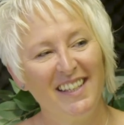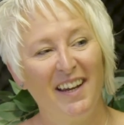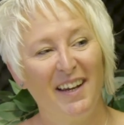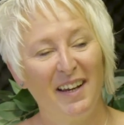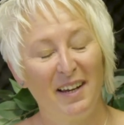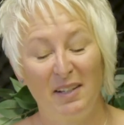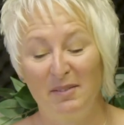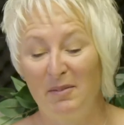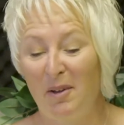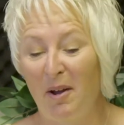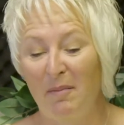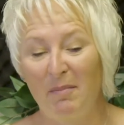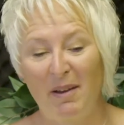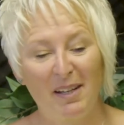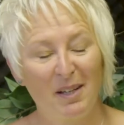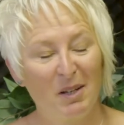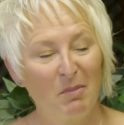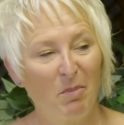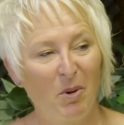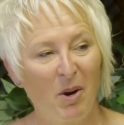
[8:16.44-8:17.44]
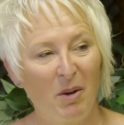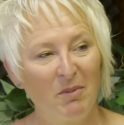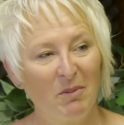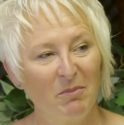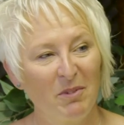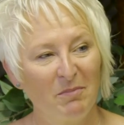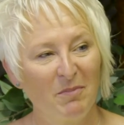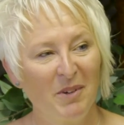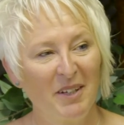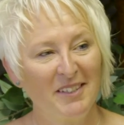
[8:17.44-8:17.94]
I make an appointment
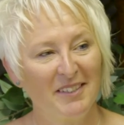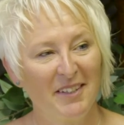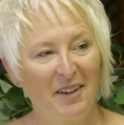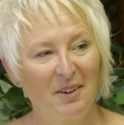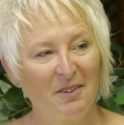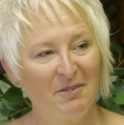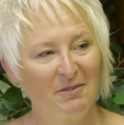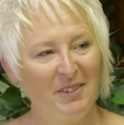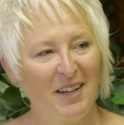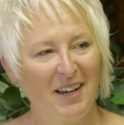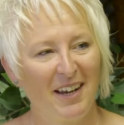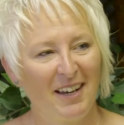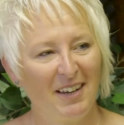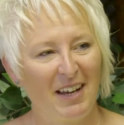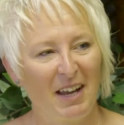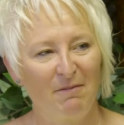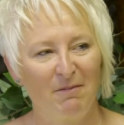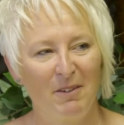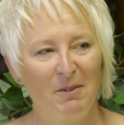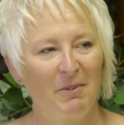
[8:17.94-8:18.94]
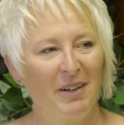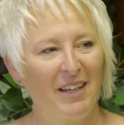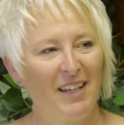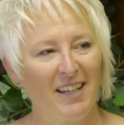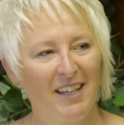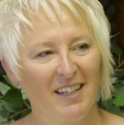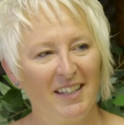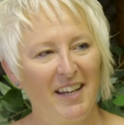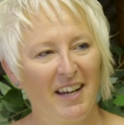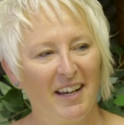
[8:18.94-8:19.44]
with myself every
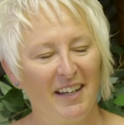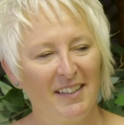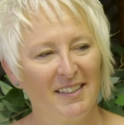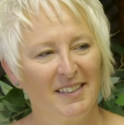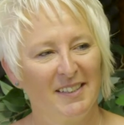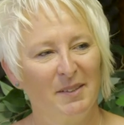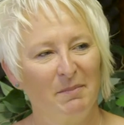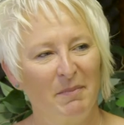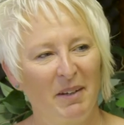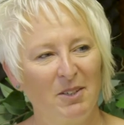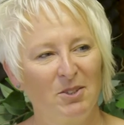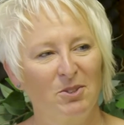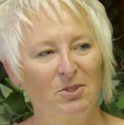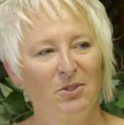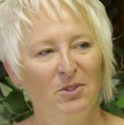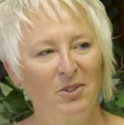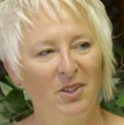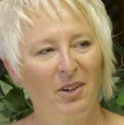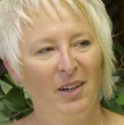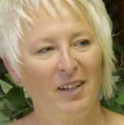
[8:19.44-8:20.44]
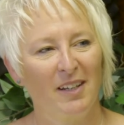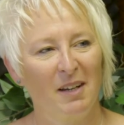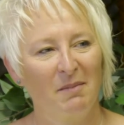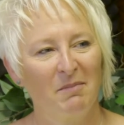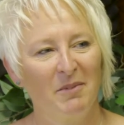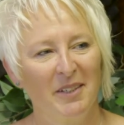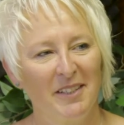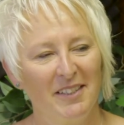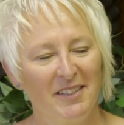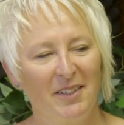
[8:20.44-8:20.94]
week to make sure that I get
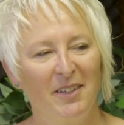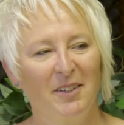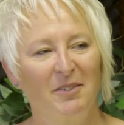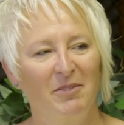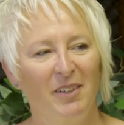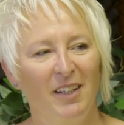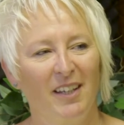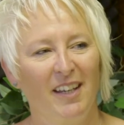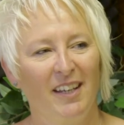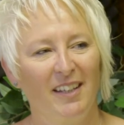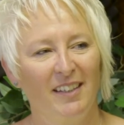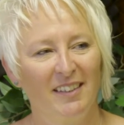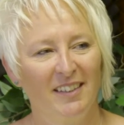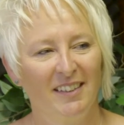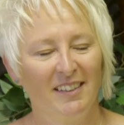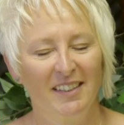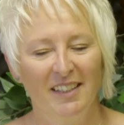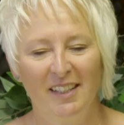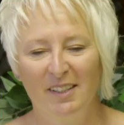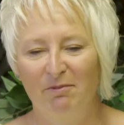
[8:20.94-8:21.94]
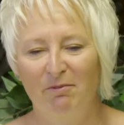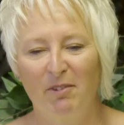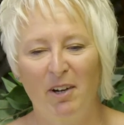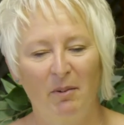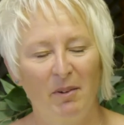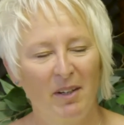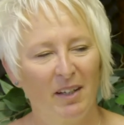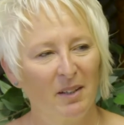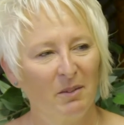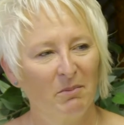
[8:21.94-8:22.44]
my surfing in and
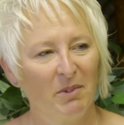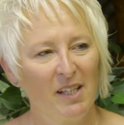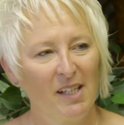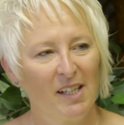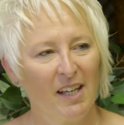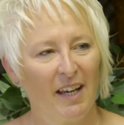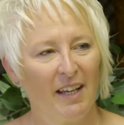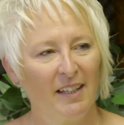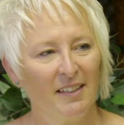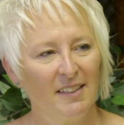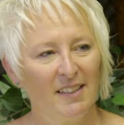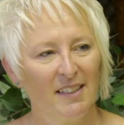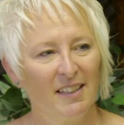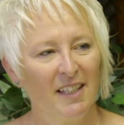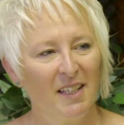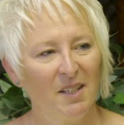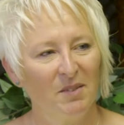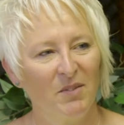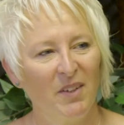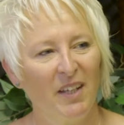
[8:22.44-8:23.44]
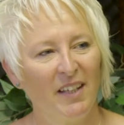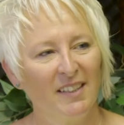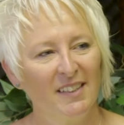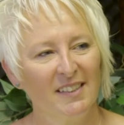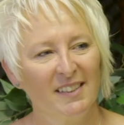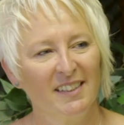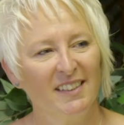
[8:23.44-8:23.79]
rowing at the weekends and evenings.